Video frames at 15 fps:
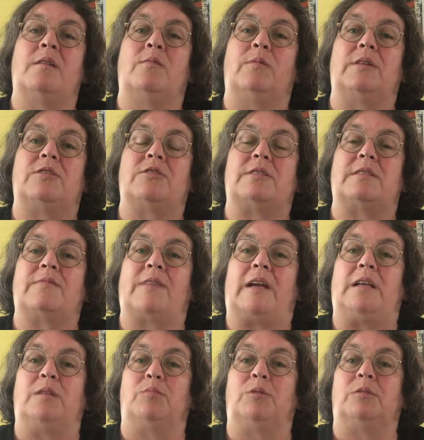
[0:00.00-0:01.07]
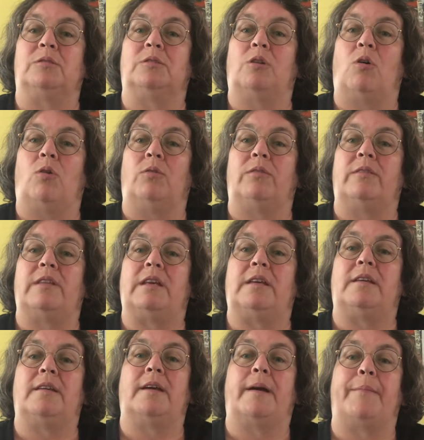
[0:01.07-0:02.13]
which is available on
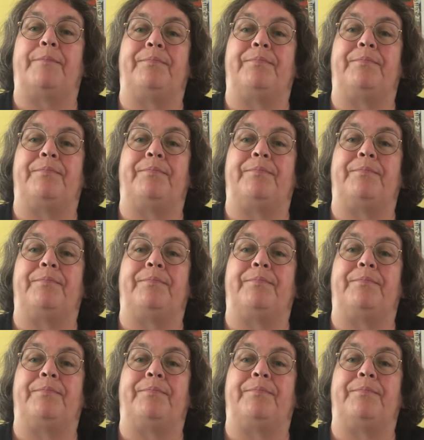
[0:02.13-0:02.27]
the